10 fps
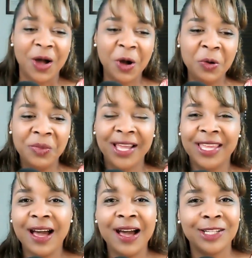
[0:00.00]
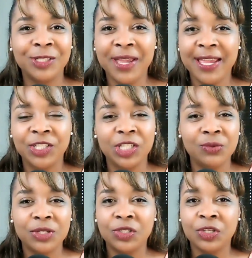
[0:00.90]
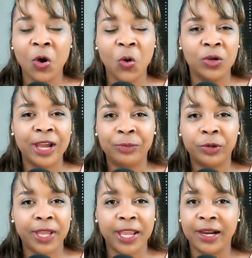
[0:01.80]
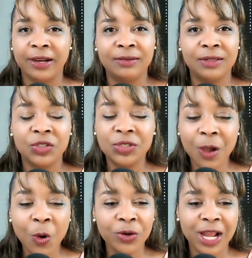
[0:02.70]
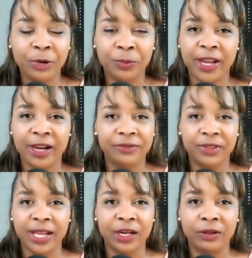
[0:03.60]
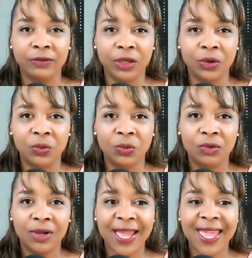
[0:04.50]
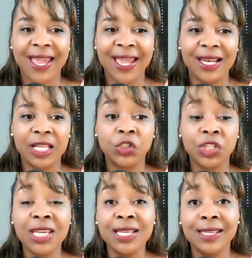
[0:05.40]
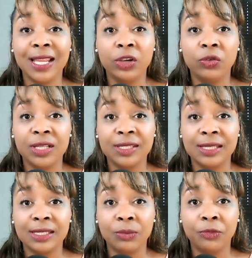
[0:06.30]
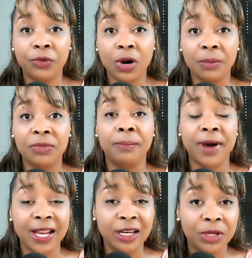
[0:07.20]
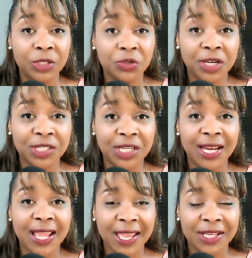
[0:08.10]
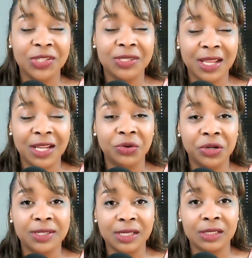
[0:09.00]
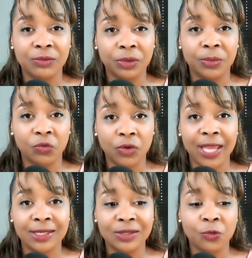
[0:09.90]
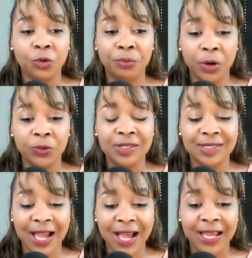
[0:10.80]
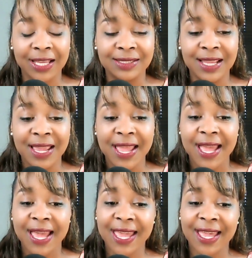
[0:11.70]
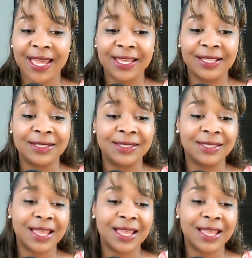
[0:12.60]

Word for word: oh my gosh, man, she was so not prepared, so not prepared for that interview. And she is getting criticism from the Biden administration and she's getting criticism from the right. So, from both sides. And